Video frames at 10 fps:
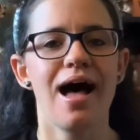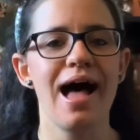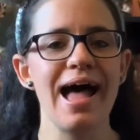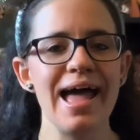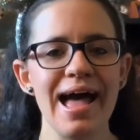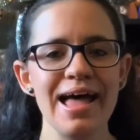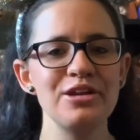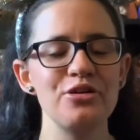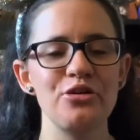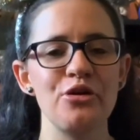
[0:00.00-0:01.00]
I had
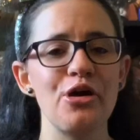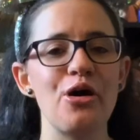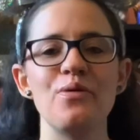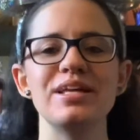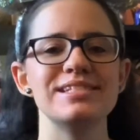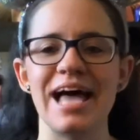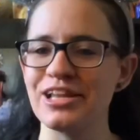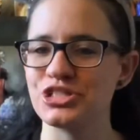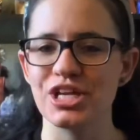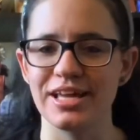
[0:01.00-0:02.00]
no
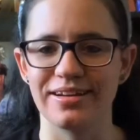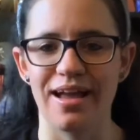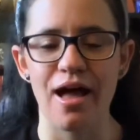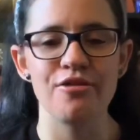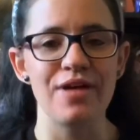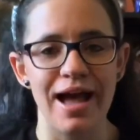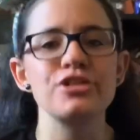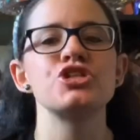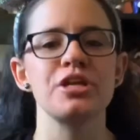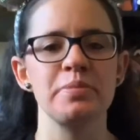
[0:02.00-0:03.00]
intention of
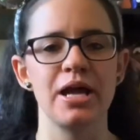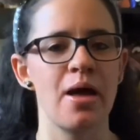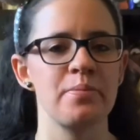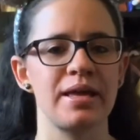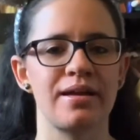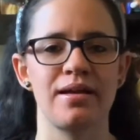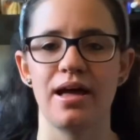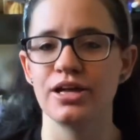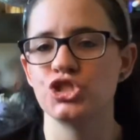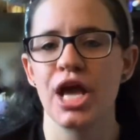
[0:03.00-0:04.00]
actually becoming
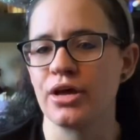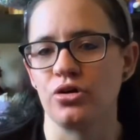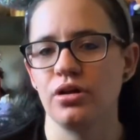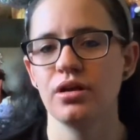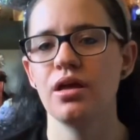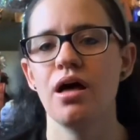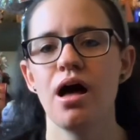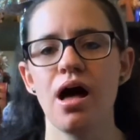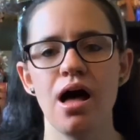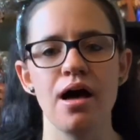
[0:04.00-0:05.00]
a channel.
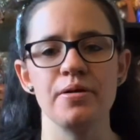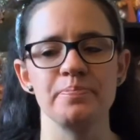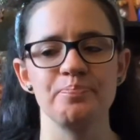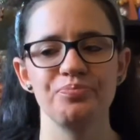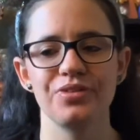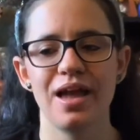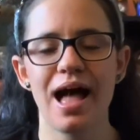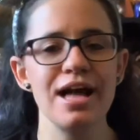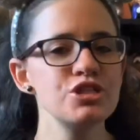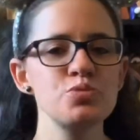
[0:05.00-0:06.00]

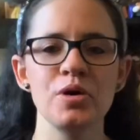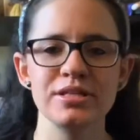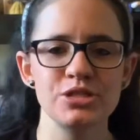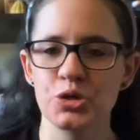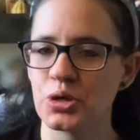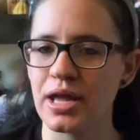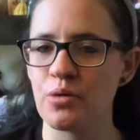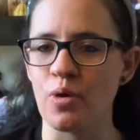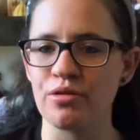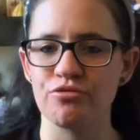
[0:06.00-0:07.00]
I just wanted to create
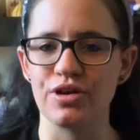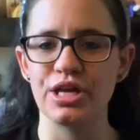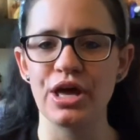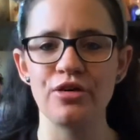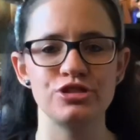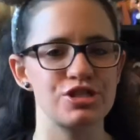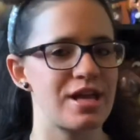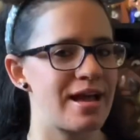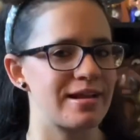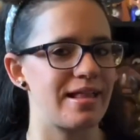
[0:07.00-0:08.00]
one video, just
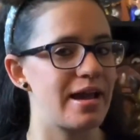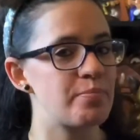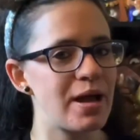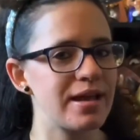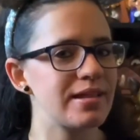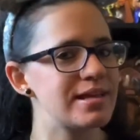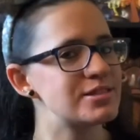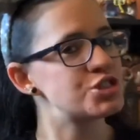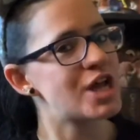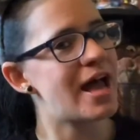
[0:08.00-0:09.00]
kind of like bucket
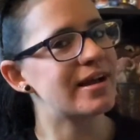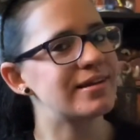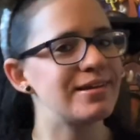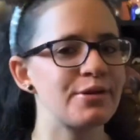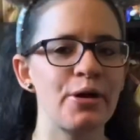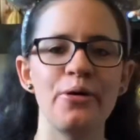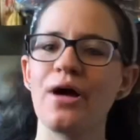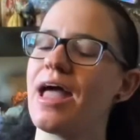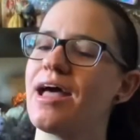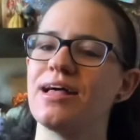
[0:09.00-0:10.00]
list check, you know,
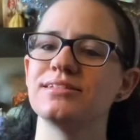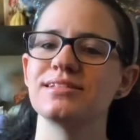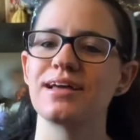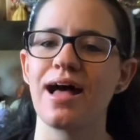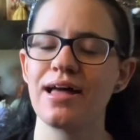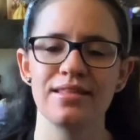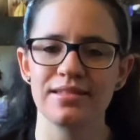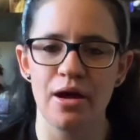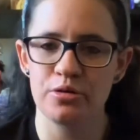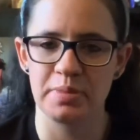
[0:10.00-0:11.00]
and I thought
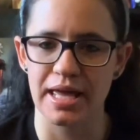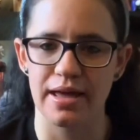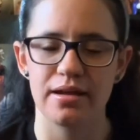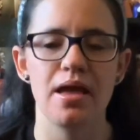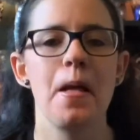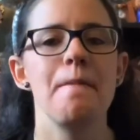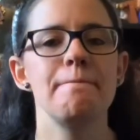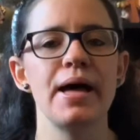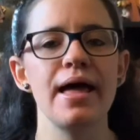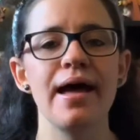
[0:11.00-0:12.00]
that would be it.
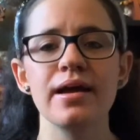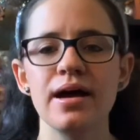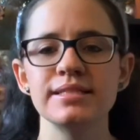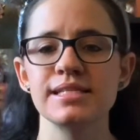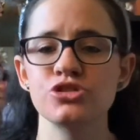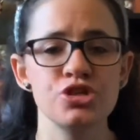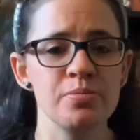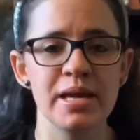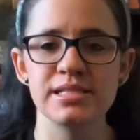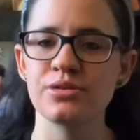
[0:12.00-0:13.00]
But I got such an
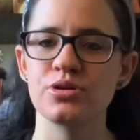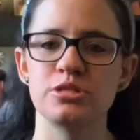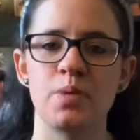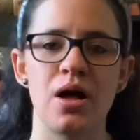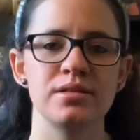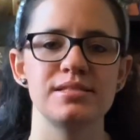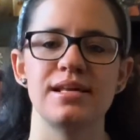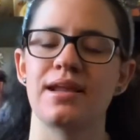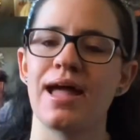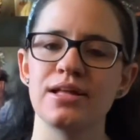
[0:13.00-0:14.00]
amazing response,
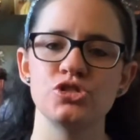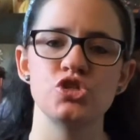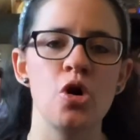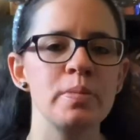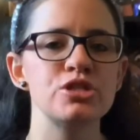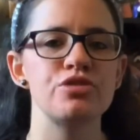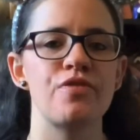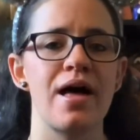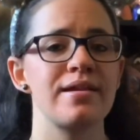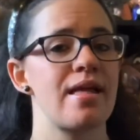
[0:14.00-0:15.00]
and I had so much
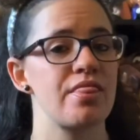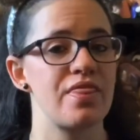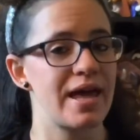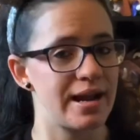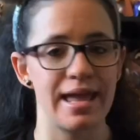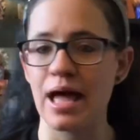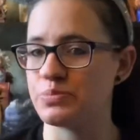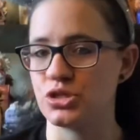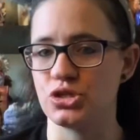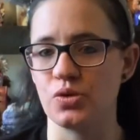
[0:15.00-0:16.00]
fun that I
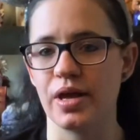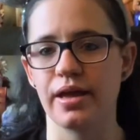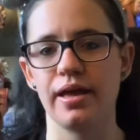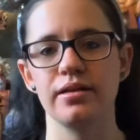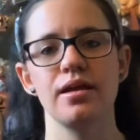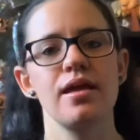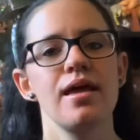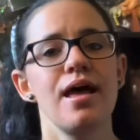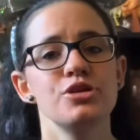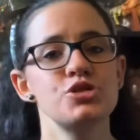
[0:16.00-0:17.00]
kept doing it.
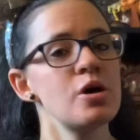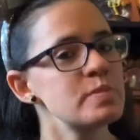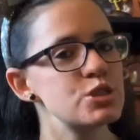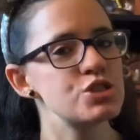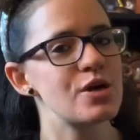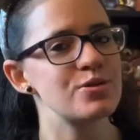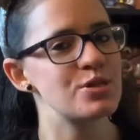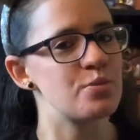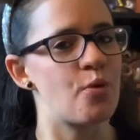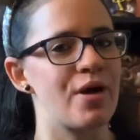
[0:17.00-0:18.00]
So much so to
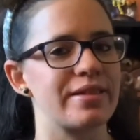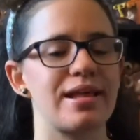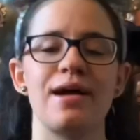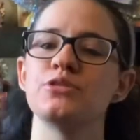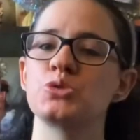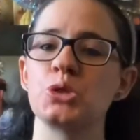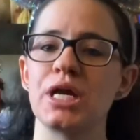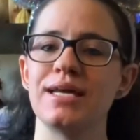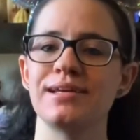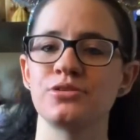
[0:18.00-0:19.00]
the point that I was
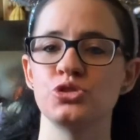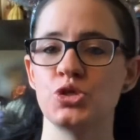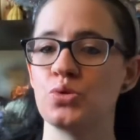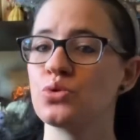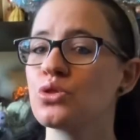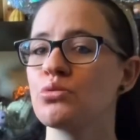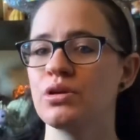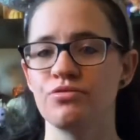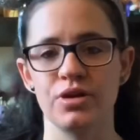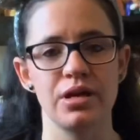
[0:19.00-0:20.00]
creating 2 to
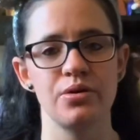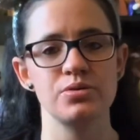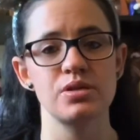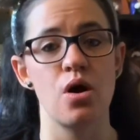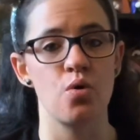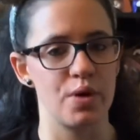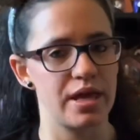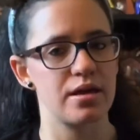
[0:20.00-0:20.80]
3 videos a week.